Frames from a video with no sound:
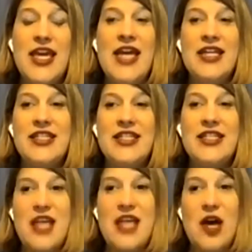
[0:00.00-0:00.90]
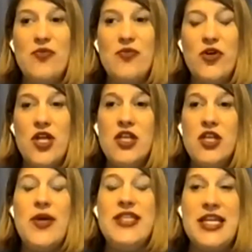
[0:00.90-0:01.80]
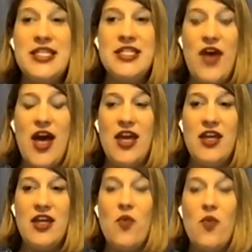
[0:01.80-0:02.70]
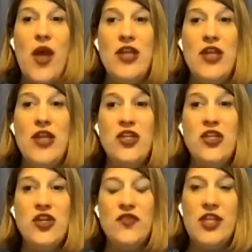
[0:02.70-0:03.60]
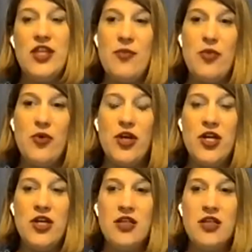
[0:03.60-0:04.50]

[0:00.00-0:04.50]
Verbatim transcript: Again, it's helpful to identify when you're feeling bored